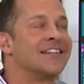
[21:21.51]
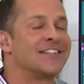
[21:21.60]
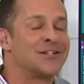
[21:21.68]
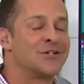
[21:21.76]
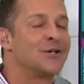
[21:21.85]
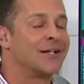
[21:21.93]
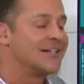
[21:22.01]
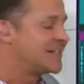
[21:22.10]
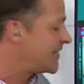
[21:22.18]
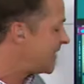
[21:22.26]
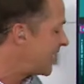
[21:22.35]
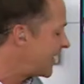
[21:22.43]
That's a
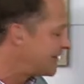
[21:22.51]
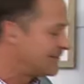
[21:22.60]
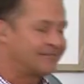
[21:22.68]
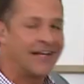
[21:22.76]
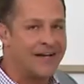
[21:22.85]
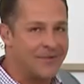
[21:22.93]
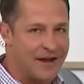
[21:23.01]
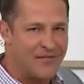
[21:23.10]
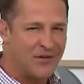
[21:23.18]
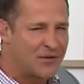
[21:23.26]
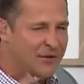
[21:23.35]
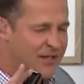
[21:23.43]
trilogy, and anyway,
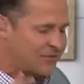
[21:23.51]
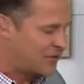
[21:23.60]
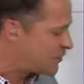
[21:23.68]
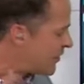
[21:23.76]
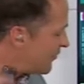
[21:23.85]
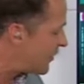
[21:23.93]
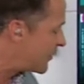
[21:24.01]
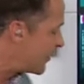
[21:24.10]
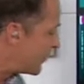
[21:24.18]
I've only read the first, I haven't read